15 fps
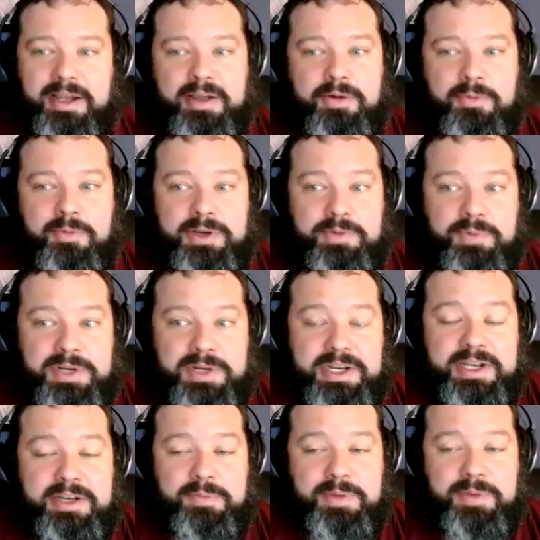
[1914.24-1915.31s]
we
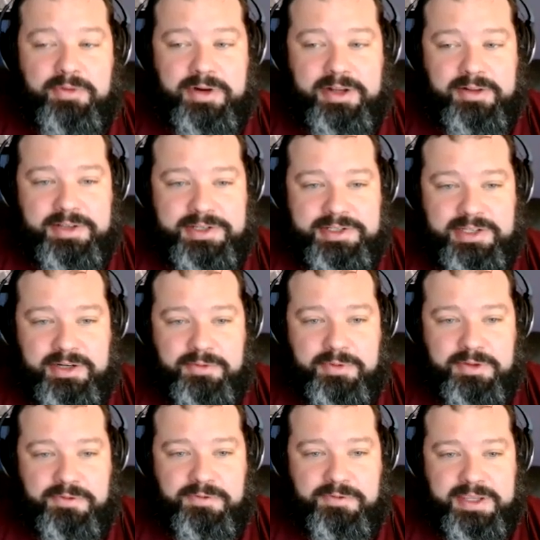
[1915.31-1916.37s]
need to be realistic
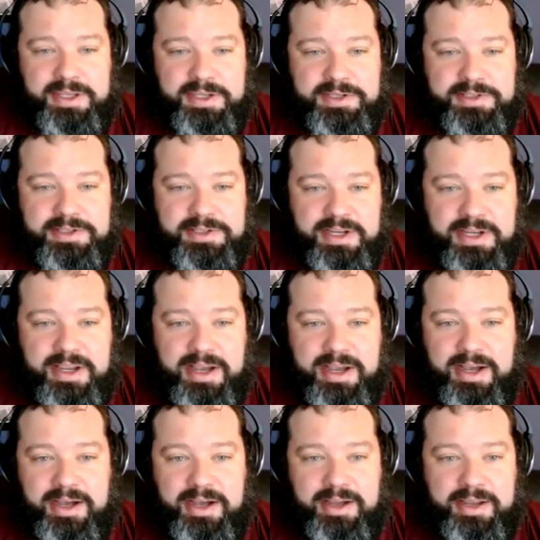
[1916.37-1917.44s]
with fees.
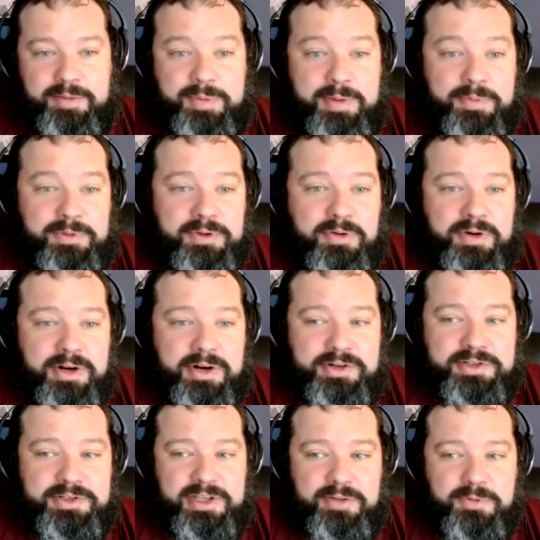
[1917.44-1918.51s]
And people don't
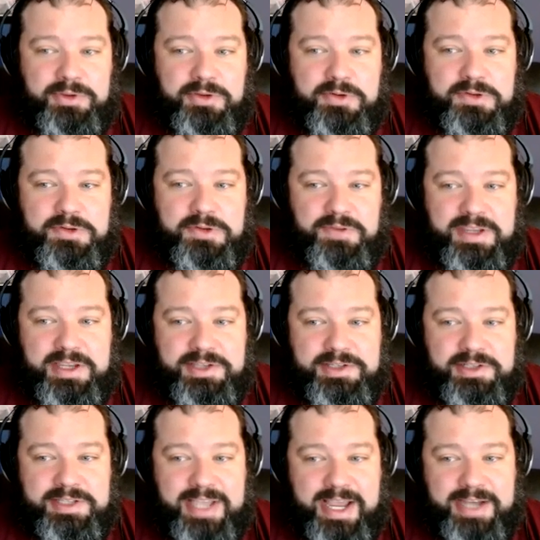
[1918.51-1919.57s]
understand what those fees
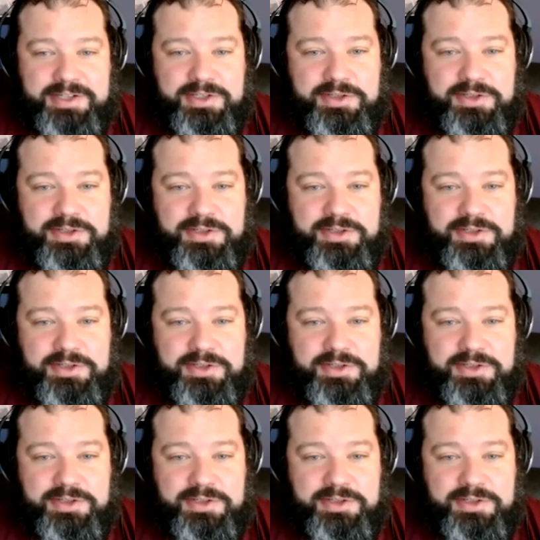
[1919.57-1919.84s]
and taxes